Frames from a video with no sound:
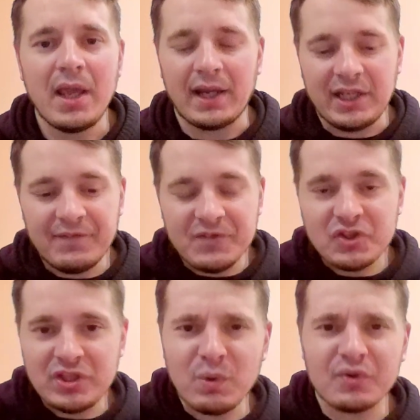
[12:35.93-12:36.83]
And if
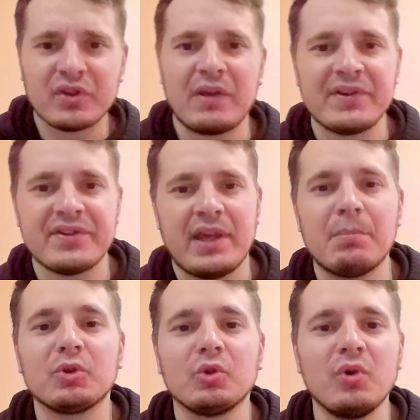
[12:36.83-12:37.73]
she was
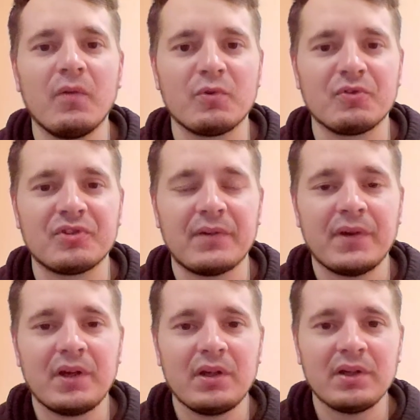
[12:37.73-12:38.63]
able to go through stuff,
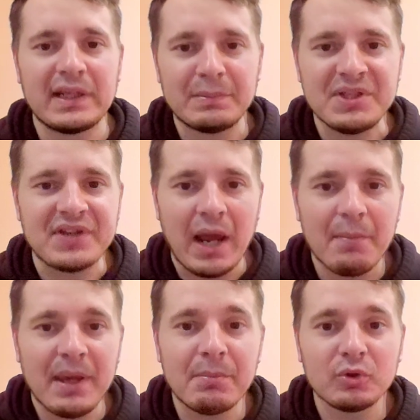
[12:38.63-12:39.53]
that means
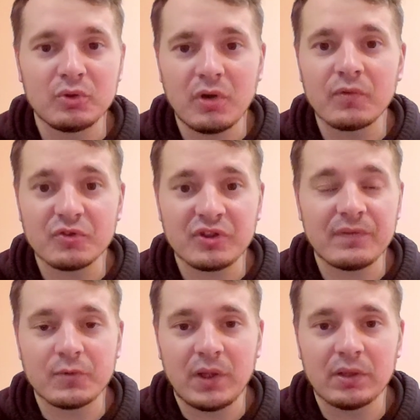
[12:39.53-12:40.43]
I'm able to go through
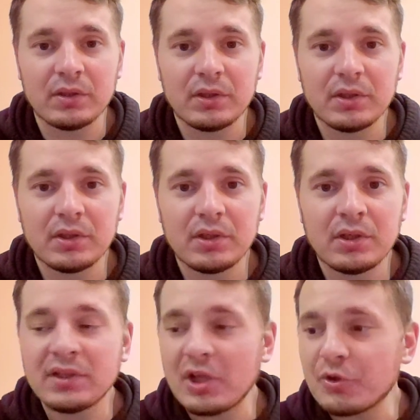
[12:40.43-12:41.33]
stuff as well.
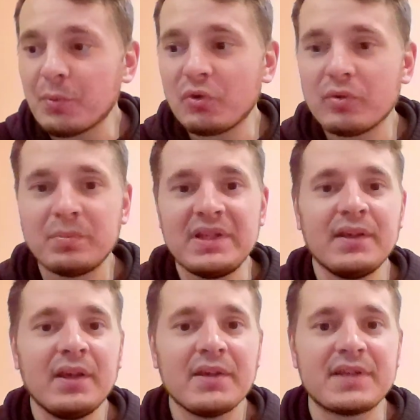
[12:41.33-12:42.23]
You're not supposed to
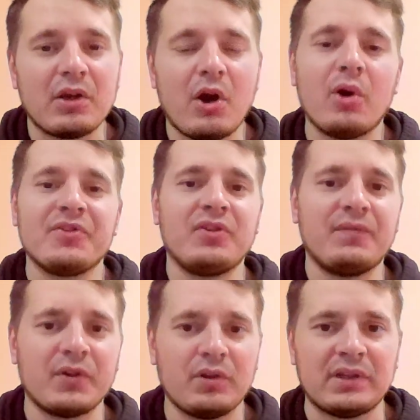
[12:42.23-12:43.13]
be saying, oh, it's
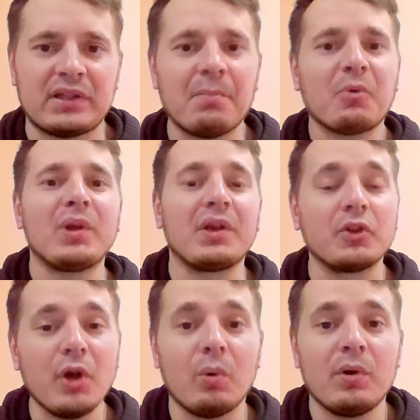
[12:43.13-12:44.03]
difficult that I'm
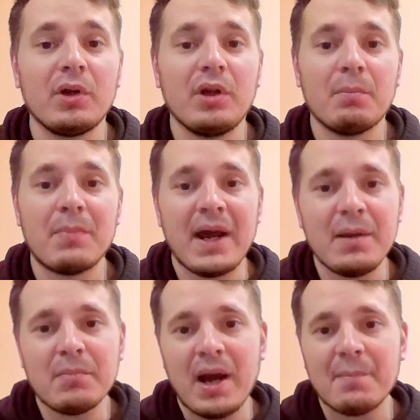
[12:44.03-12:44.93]
quitting. No,
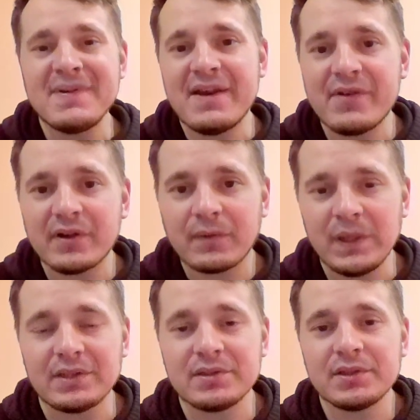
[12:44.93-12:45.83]
my mom never
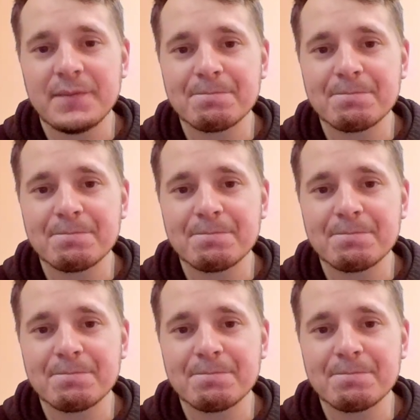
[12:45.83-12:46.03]
quit.